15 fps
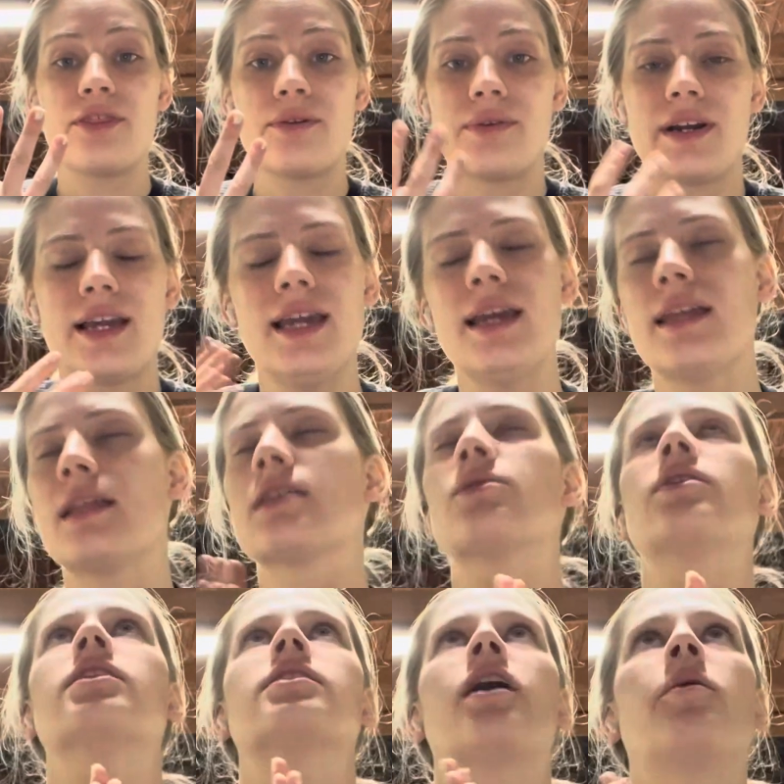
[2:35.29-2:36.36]
3, and this
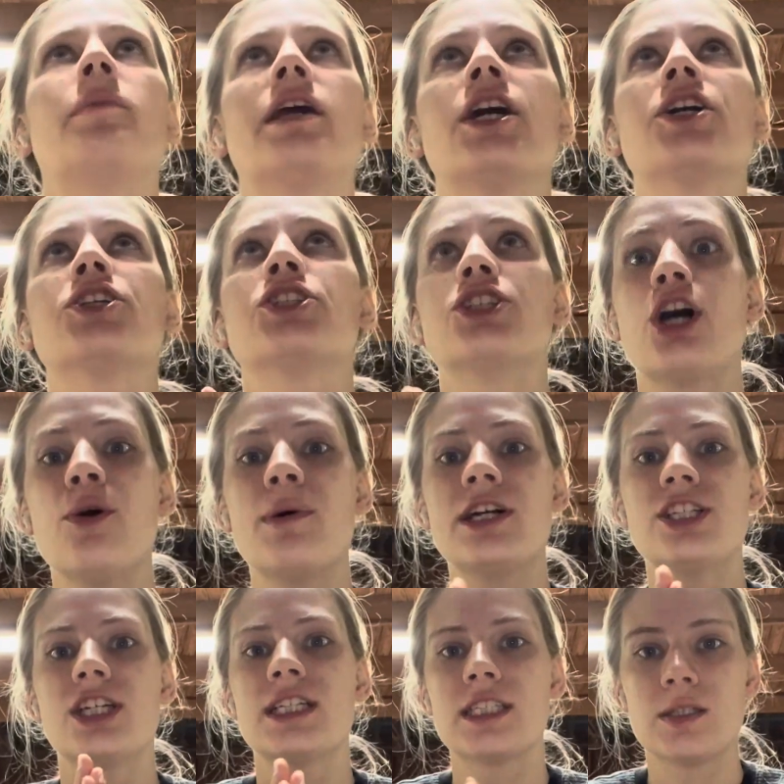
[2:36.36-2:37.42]
one has helped me so
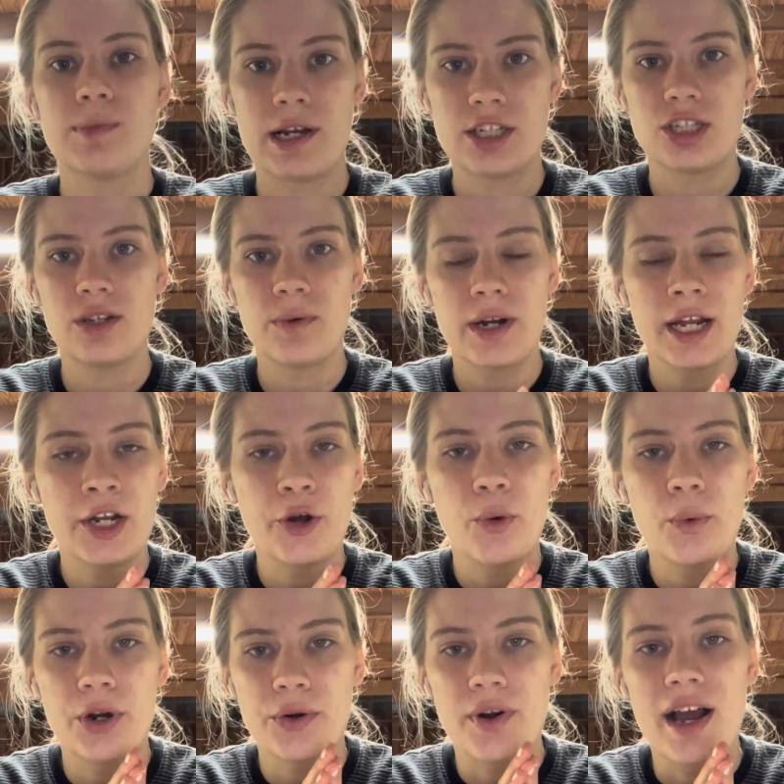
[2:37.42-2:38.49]
much, especially when I don't
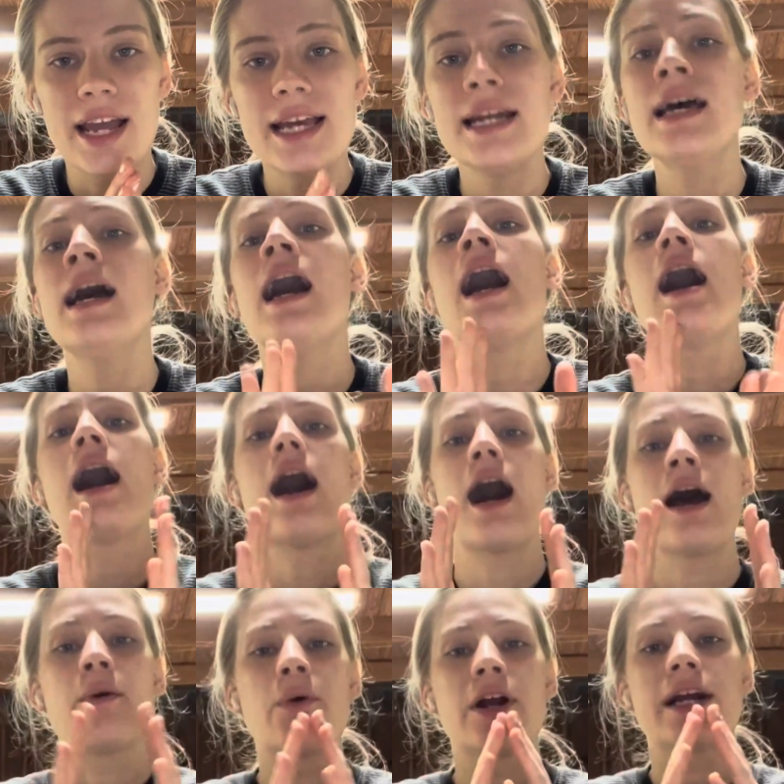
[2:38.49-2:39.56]
want to write,
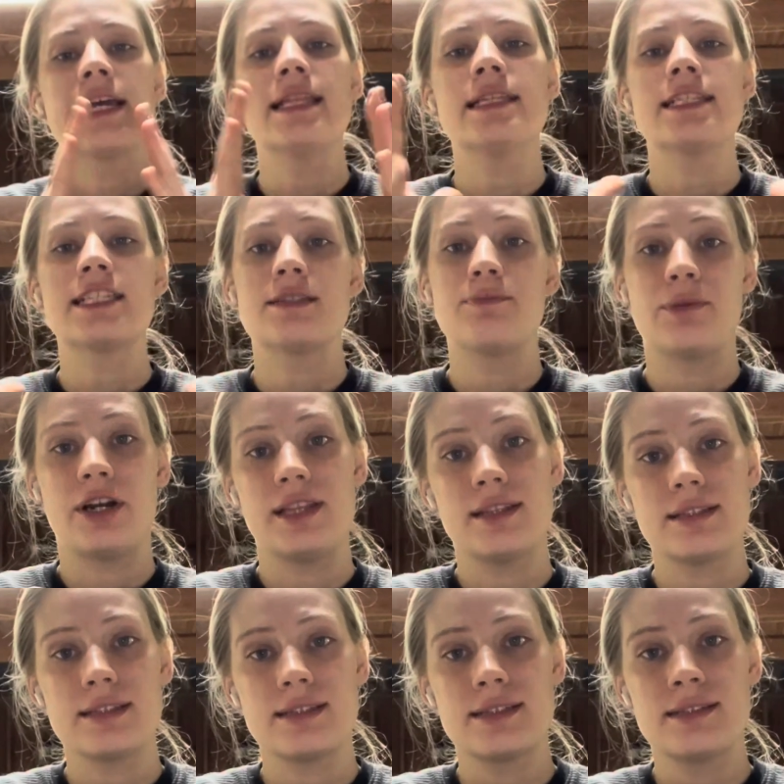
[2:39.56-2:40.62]
I work in
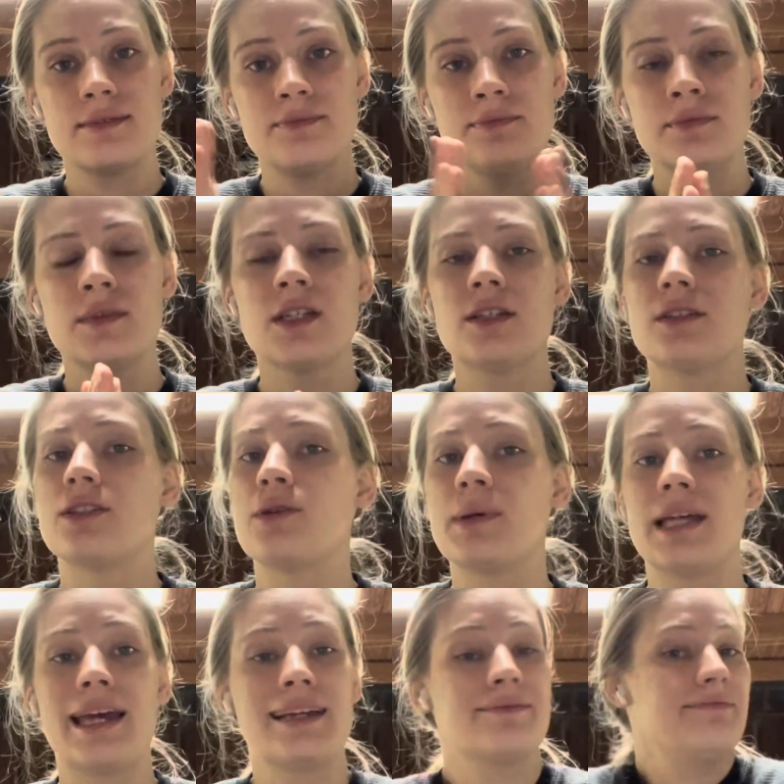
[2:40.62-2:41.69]
sprints. So I'll be
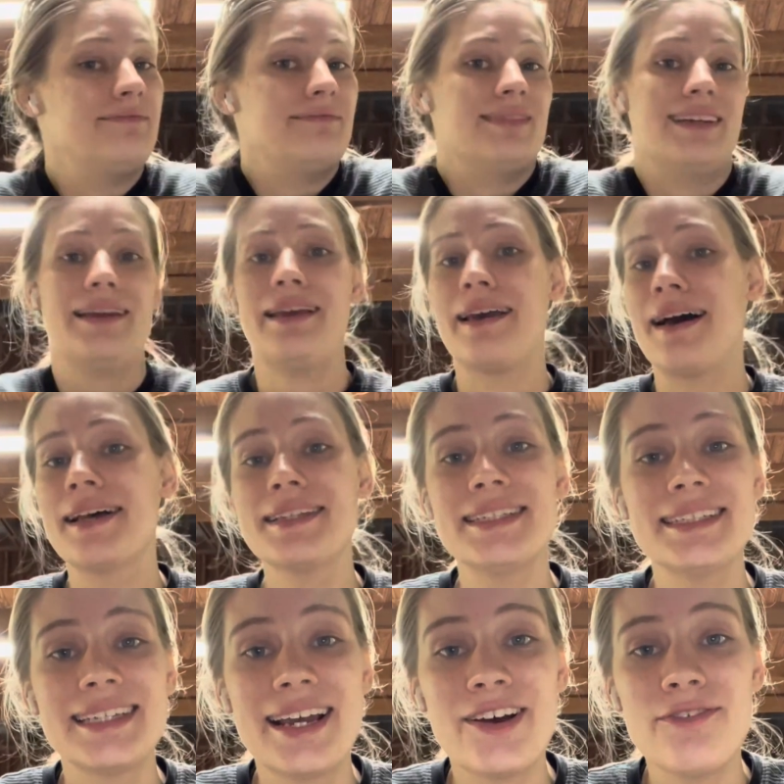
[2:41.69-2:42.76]
like, gotta
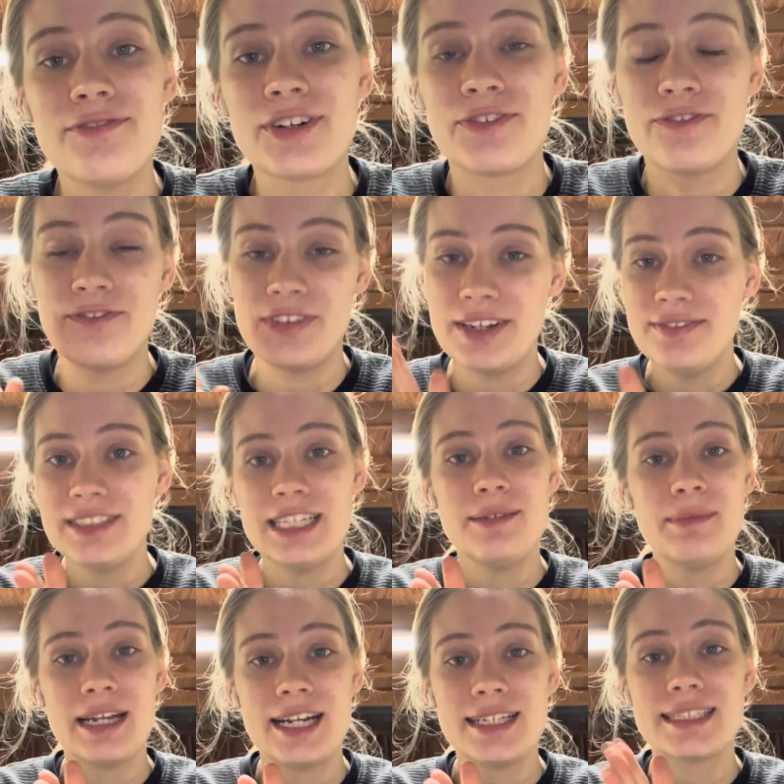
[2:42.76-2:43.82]
sit down for 15
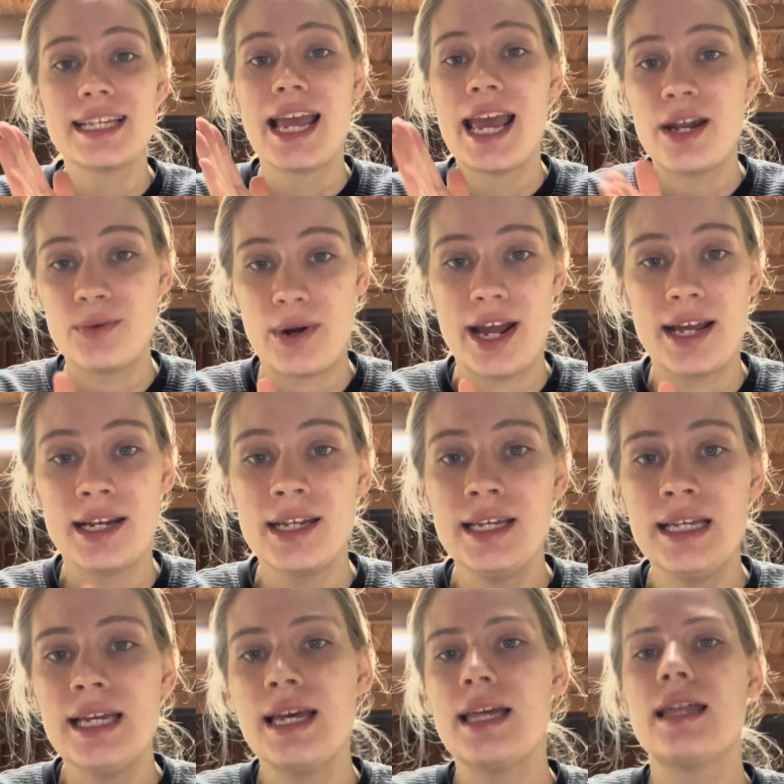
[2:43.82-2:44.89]
minutes and write,
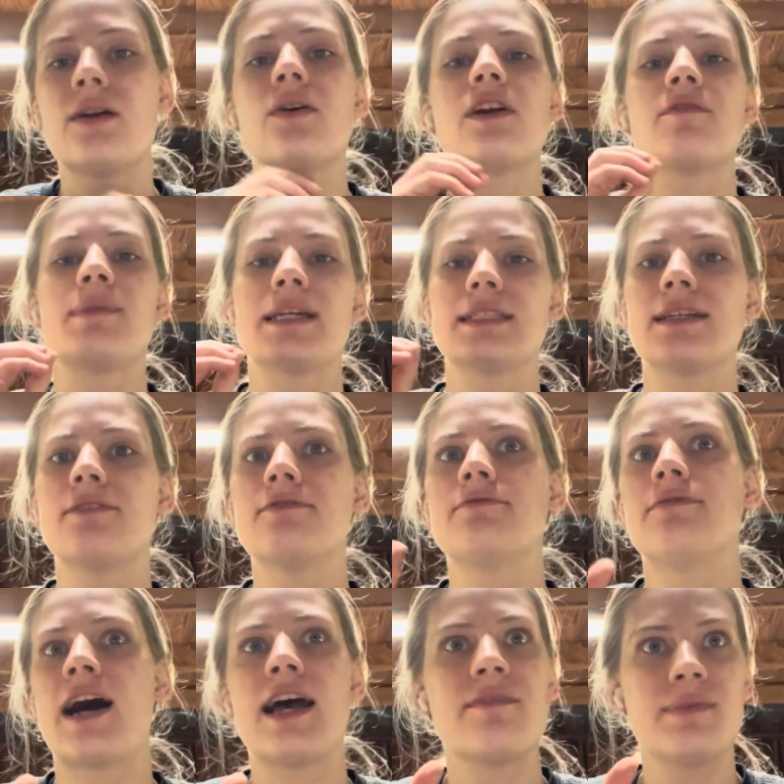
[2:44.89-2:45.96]
and I'll give myself
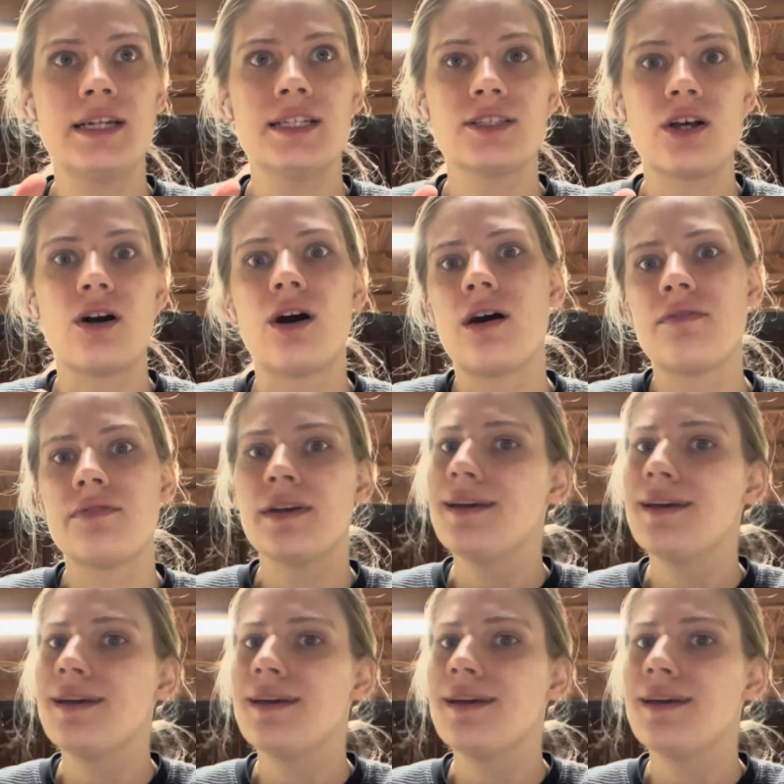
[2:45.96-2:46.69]
5 minutes off,